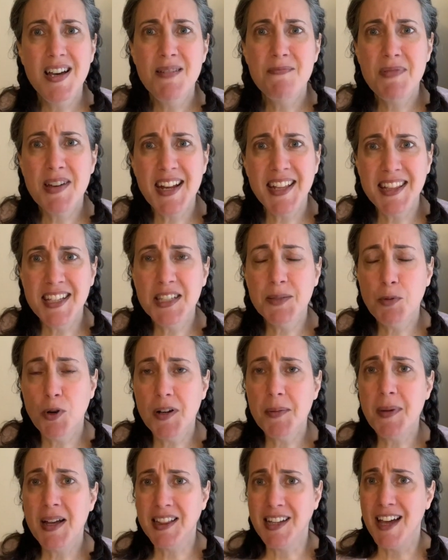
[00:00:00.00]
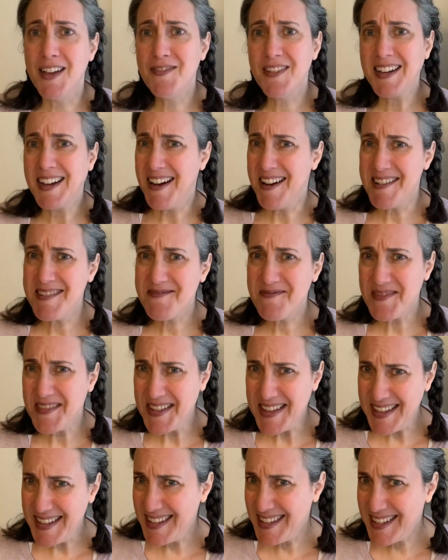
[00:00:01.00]
But at this point in my life, it kind of
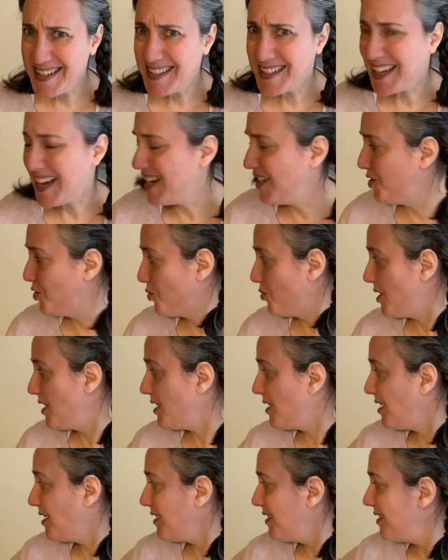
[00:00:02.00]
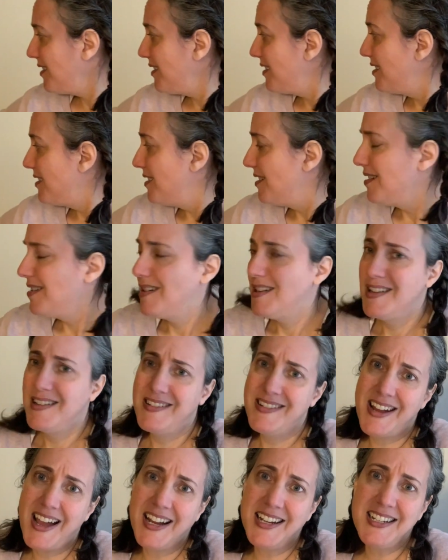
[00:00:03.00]
is. I drink
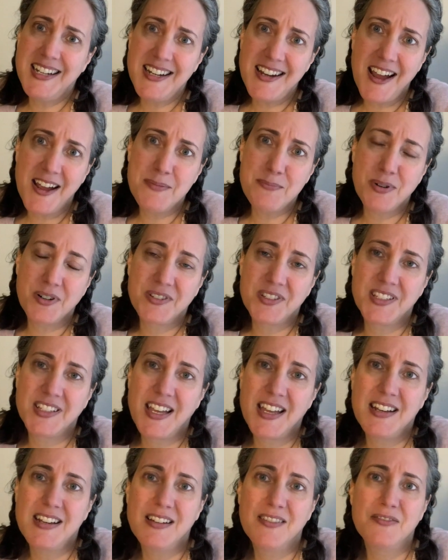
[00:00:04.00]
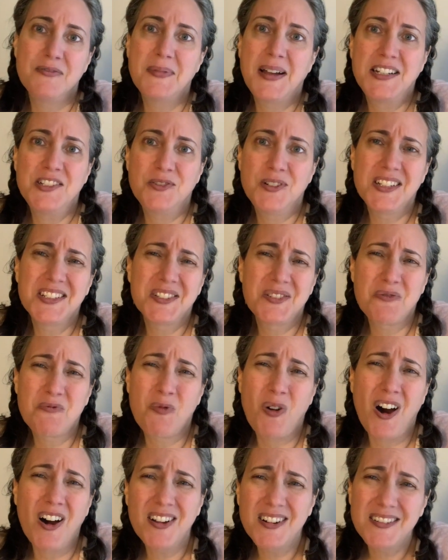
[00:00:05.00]
99% of my drinks are
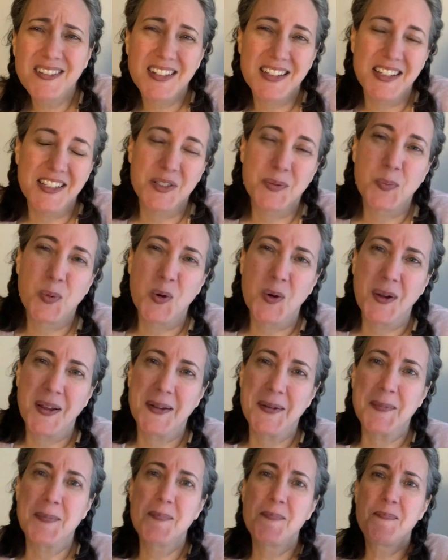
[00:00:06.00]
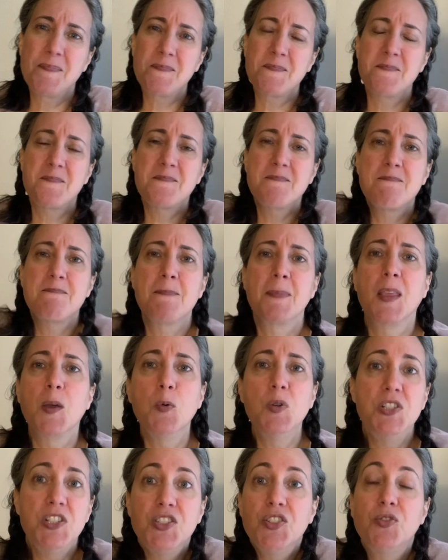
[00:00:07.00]
water at this point,
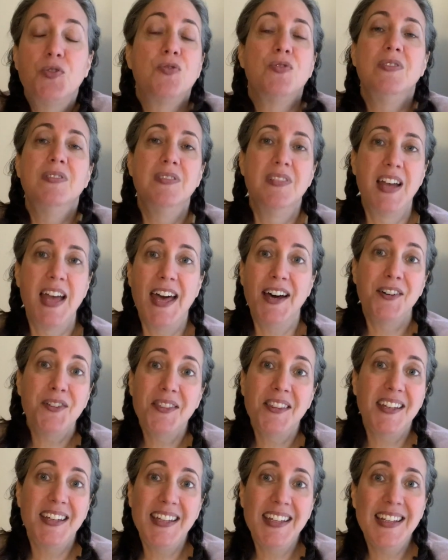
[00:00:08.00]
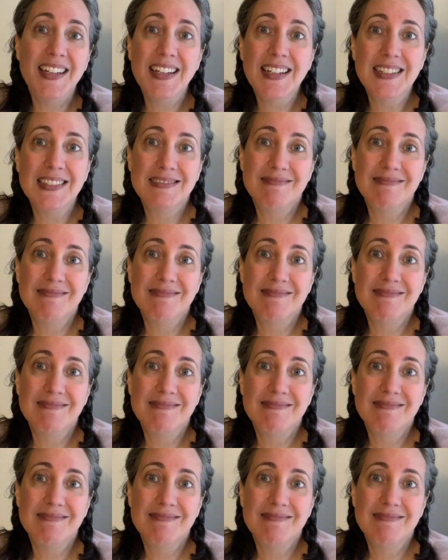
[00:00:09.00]
which is healthy.